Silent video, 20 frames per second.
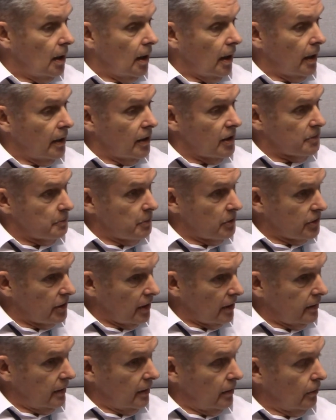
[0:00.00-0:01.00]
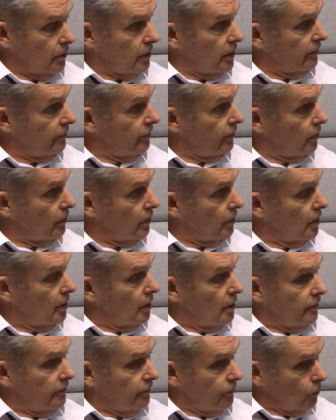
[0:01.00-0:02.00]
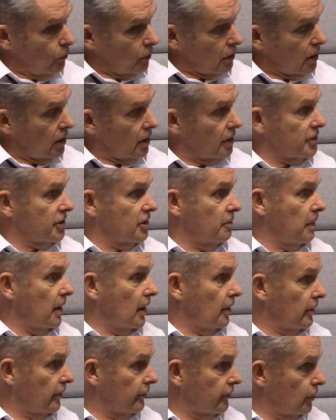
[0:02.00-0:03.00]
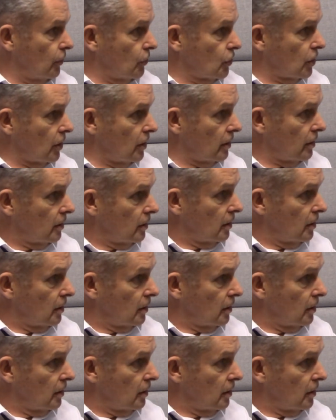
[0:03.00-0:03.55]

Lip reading: and it's particularly looking for forecasts about the future